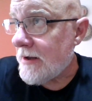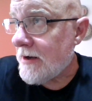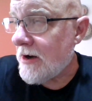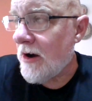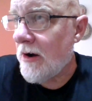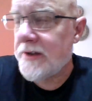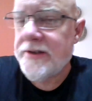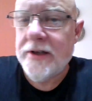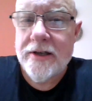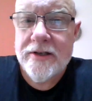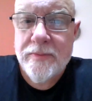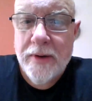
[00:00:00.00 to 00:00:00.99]
No, I'll tell
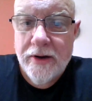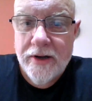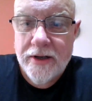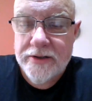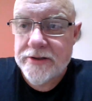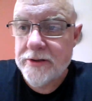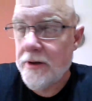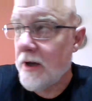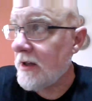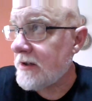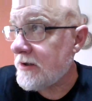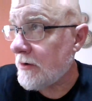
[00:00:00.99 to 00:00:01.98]
you, it's Barry Nelson.
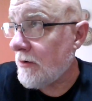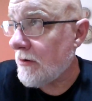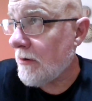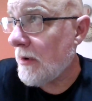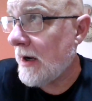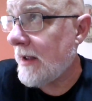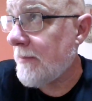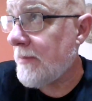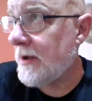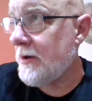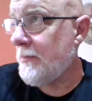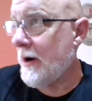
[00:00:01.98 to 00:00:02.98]
I'll let you Google why,
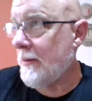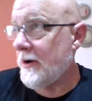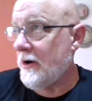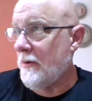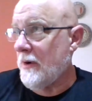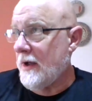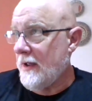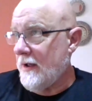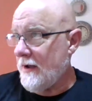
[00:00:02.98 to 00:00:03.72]
but you probably know why.